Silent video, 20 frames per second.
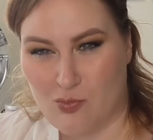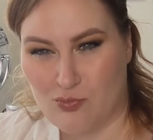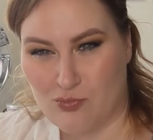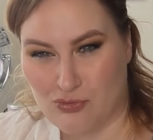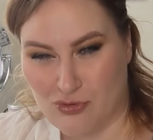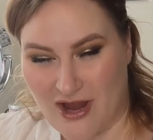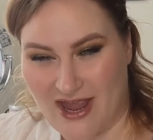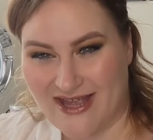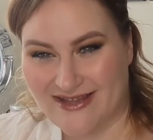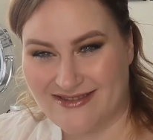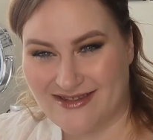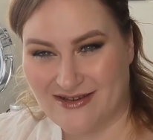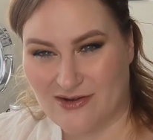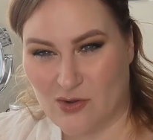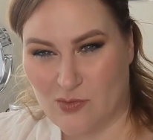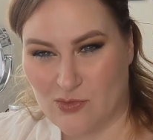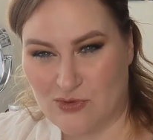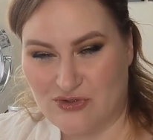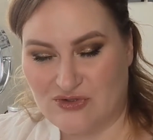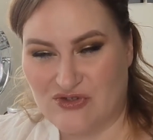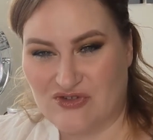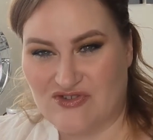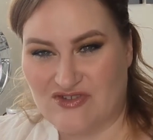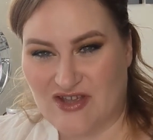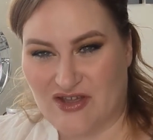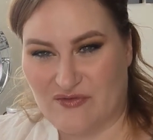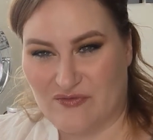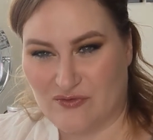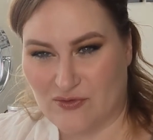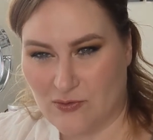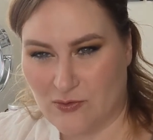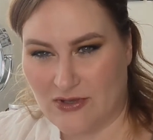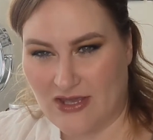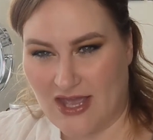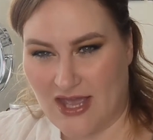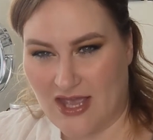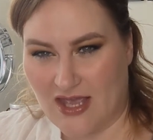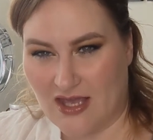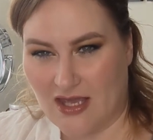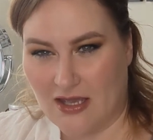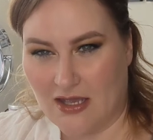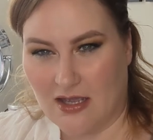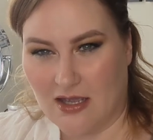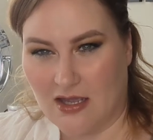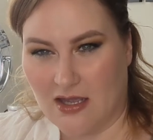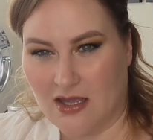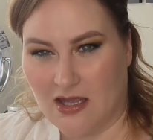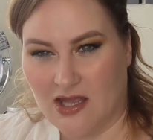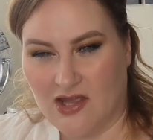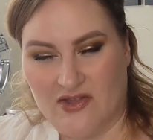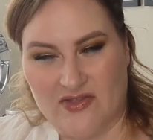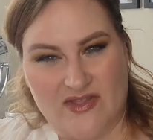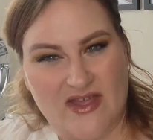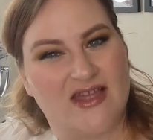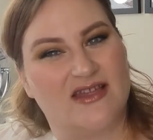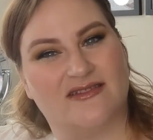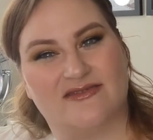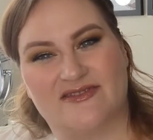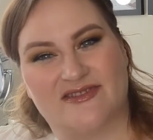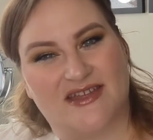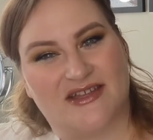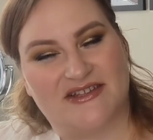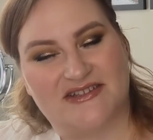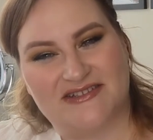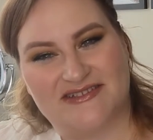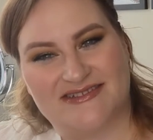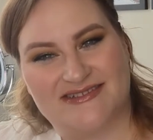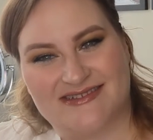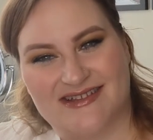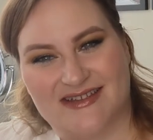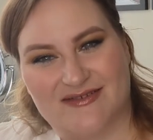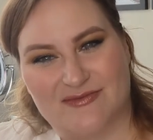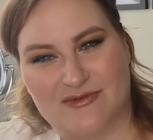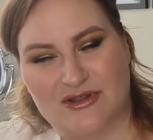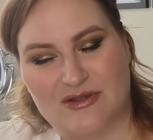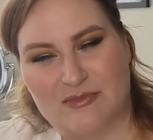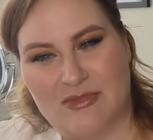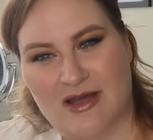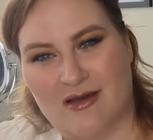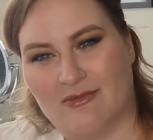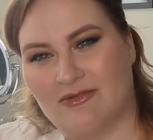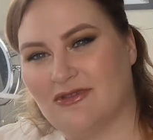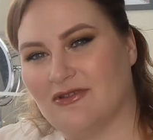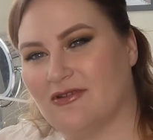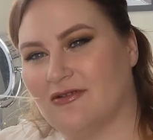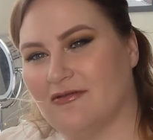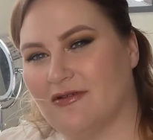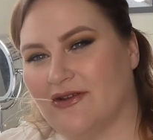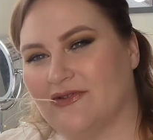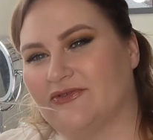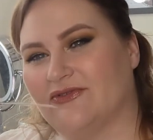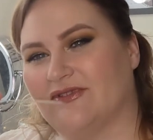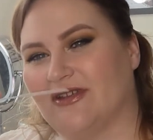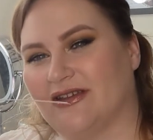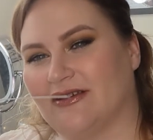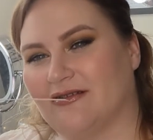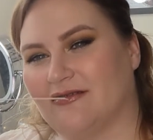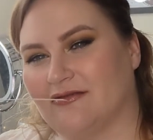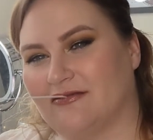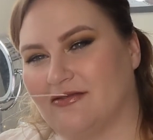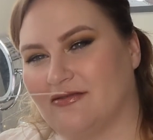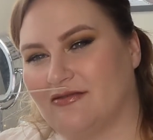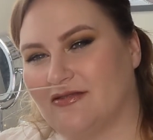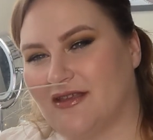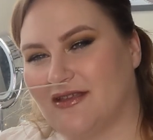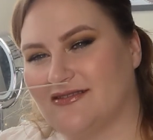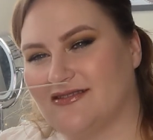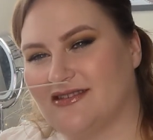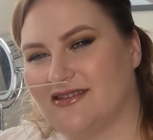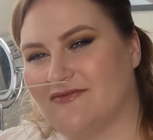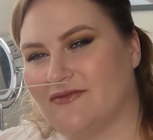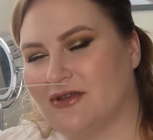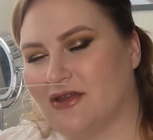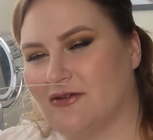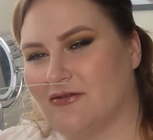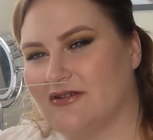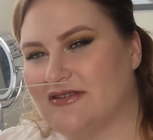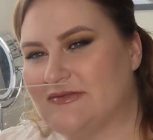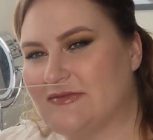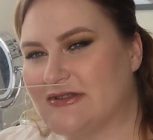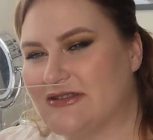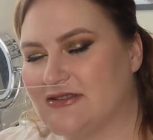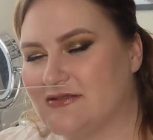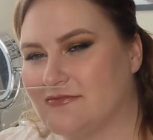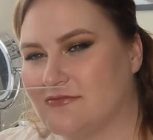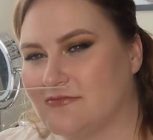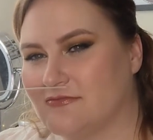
bread that almost looks like a fruit cake that, that is like really popular around like Thanksgiving and Christmas.